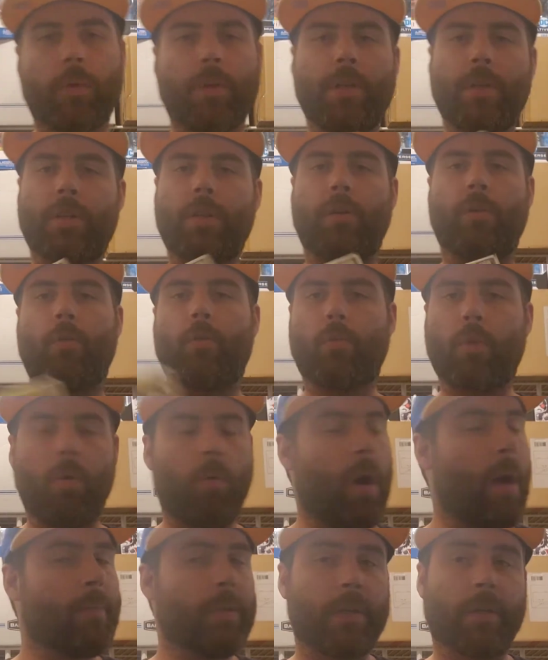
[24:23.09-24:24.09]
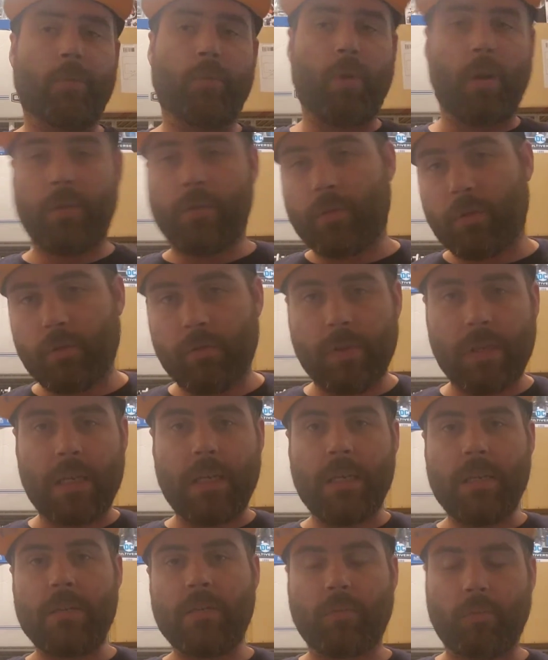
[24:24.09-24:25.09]
I'm gonna run through
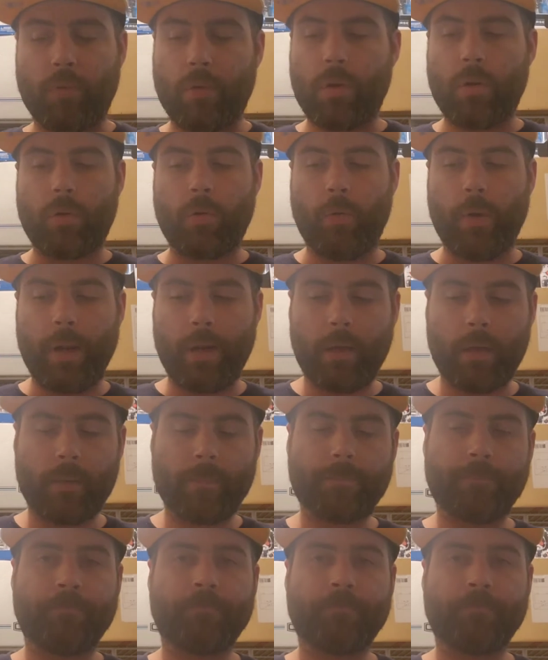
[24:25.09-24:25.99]
these real quick.